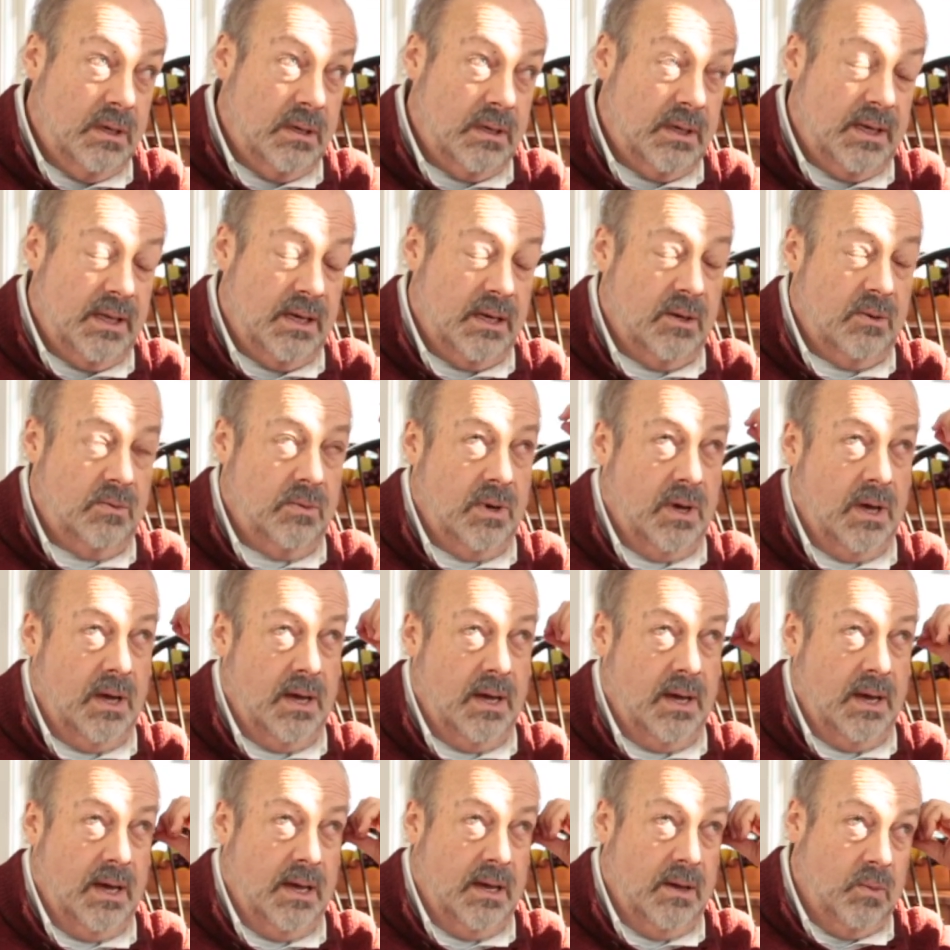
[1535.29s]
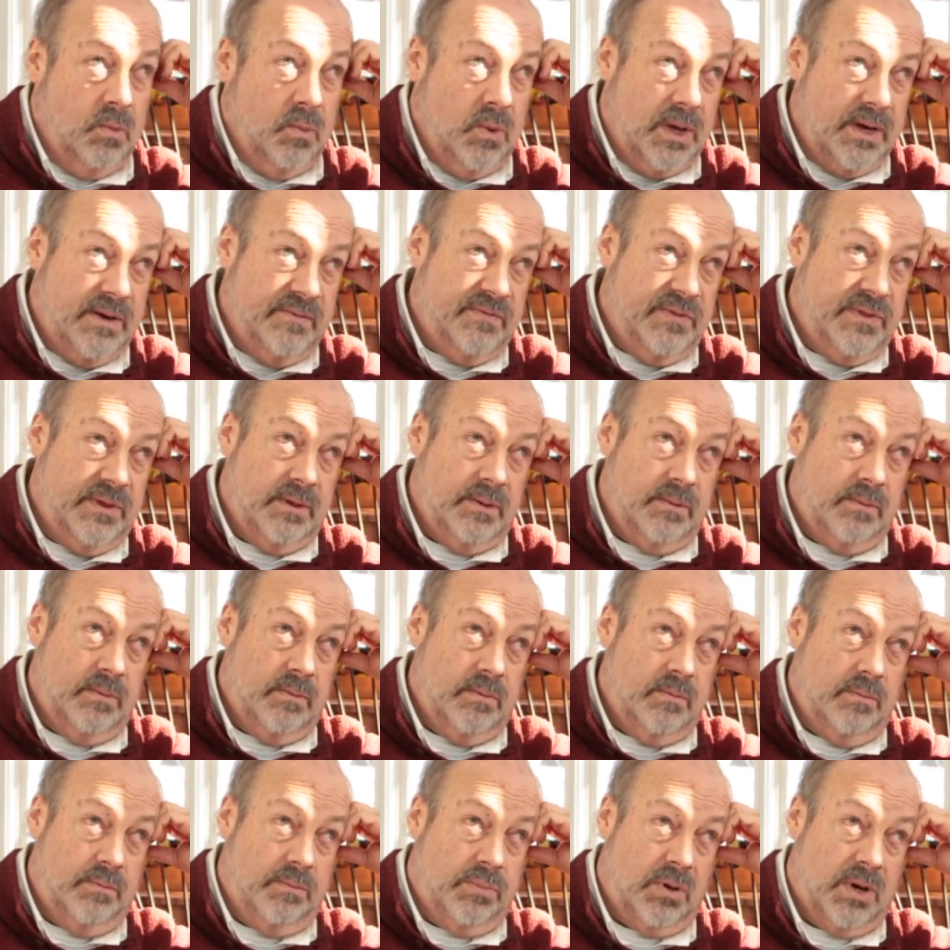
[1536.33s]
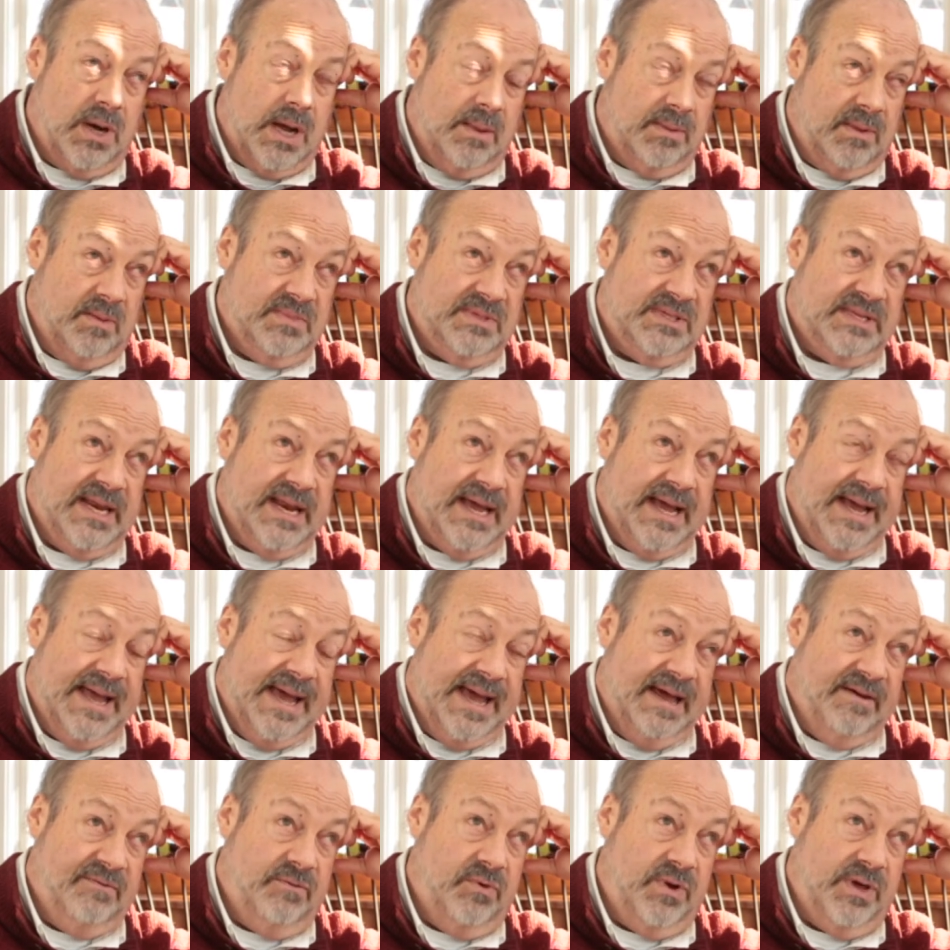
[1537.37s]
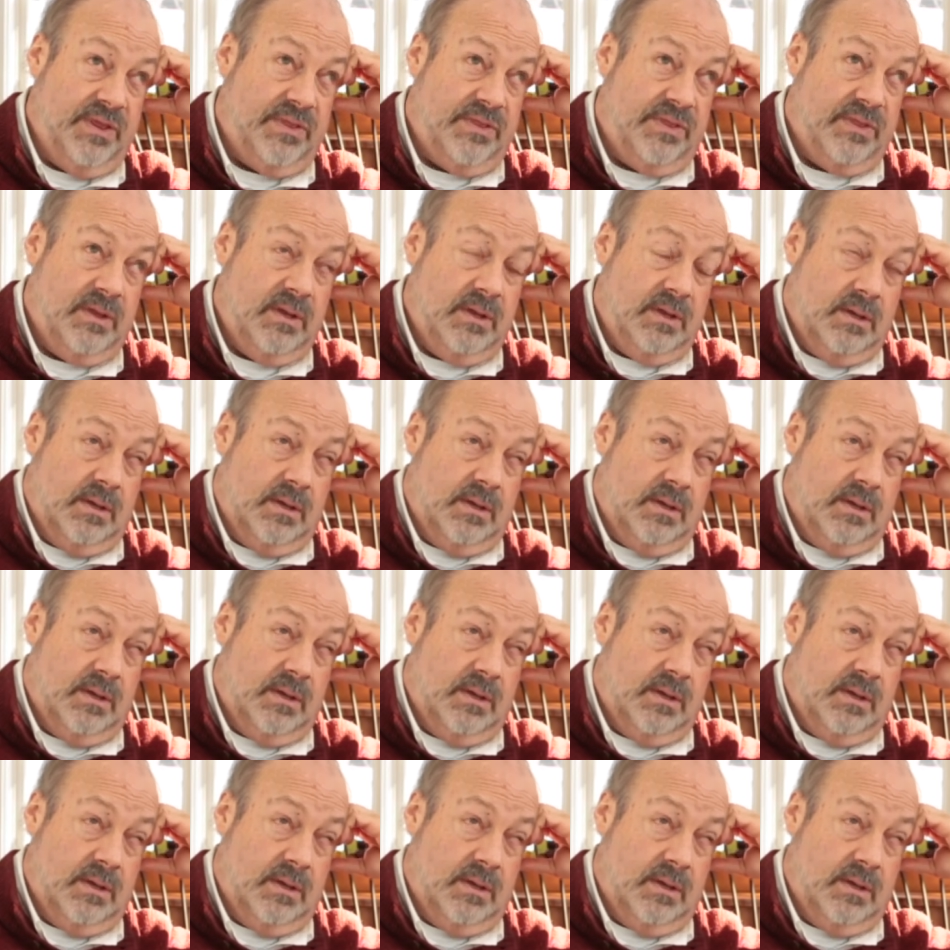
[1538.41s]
One of the problems that I have with